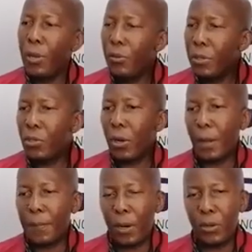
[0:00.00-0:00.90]
when we
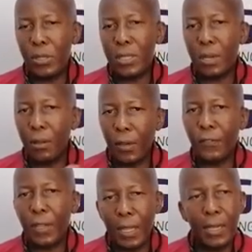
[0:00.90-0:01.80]
talk about South
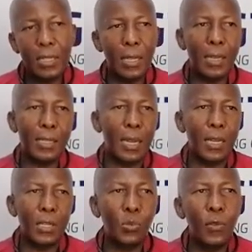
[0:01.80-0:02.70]
African national
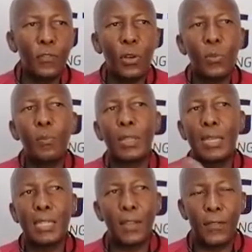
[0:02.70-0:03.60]
standards, we've got more
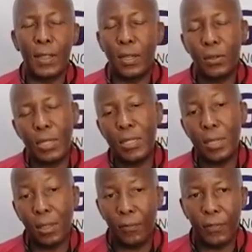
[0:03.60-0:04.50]
than 7,000
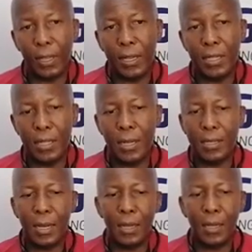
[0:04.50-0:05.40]
South African
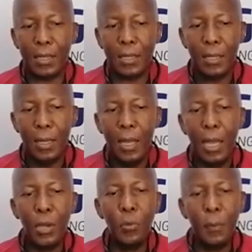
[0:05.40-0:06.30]
national standards,
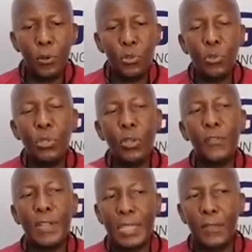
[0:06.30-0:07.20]
and we produce
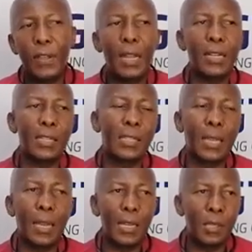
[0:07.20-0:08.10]
over 700
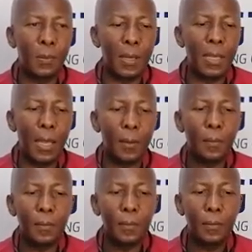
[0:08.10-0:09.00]
standards per year.